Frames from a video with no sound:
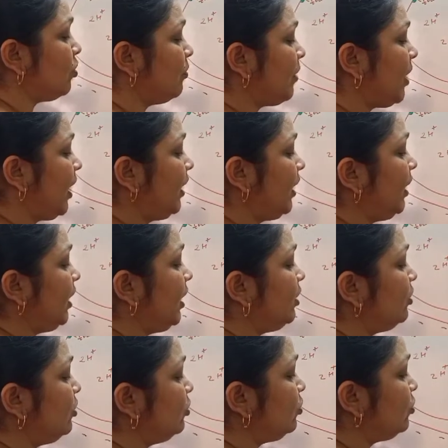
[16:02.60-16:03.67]
stroma
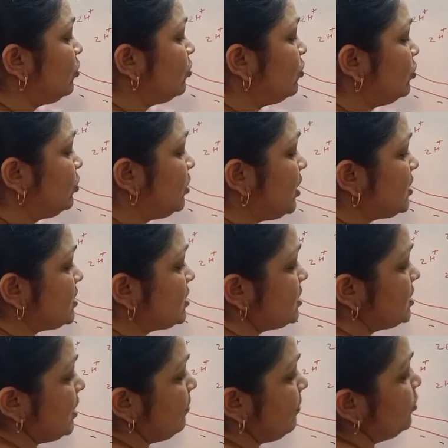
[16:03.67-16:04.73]
into this.
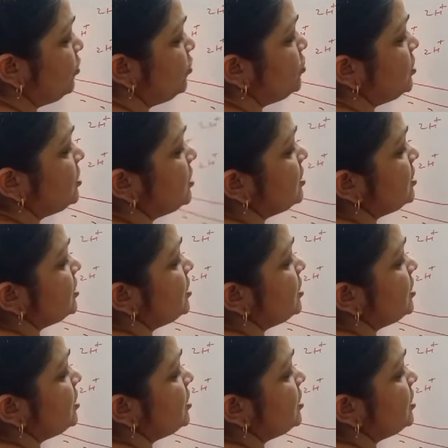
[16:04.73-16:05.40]
Suppose this